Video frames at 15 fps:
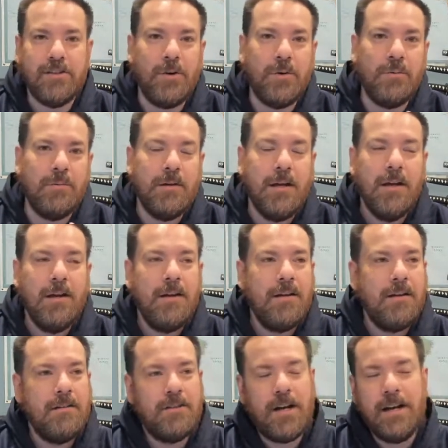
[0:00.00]
So
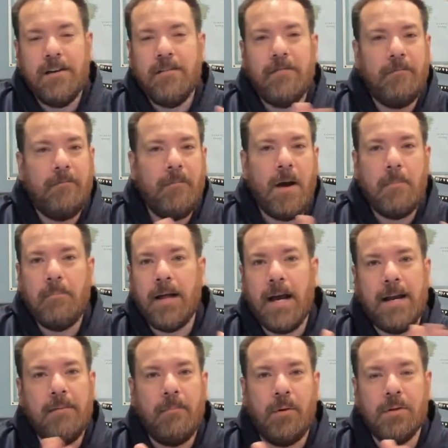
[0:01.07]
try to
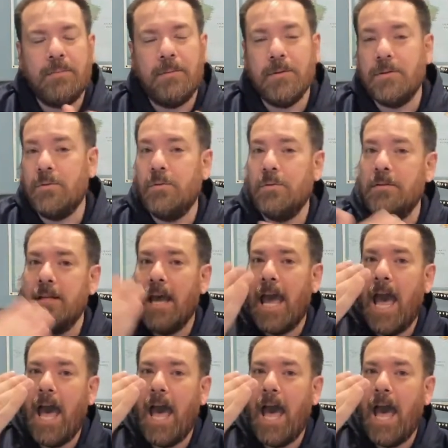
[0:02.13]
apply to multiple schools,